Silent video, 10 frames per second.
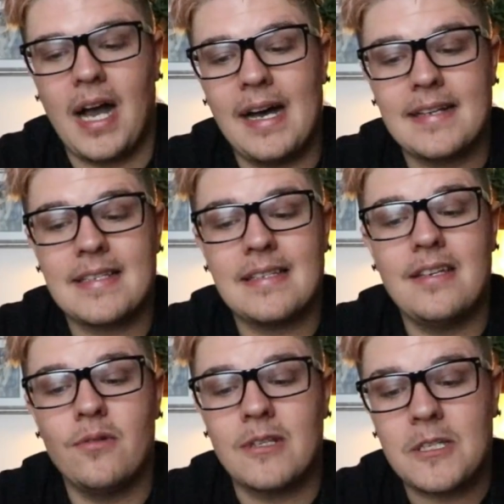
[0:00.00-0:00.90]
Honestly,
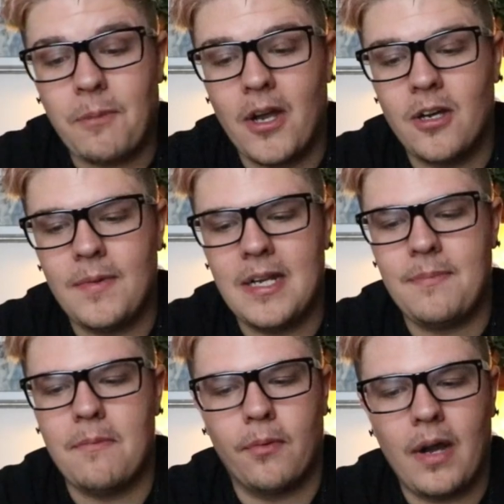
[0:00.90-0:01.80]
you inspire me to
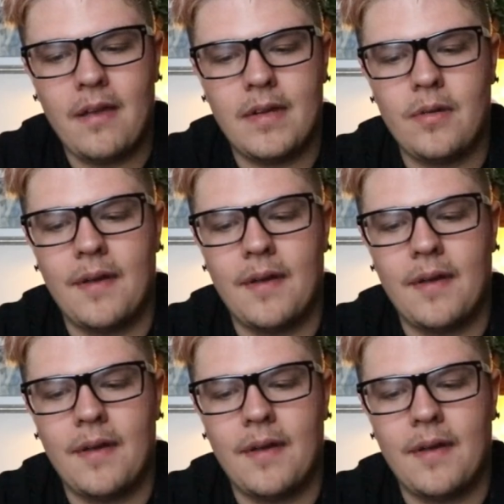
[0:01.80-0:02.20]
be brave and you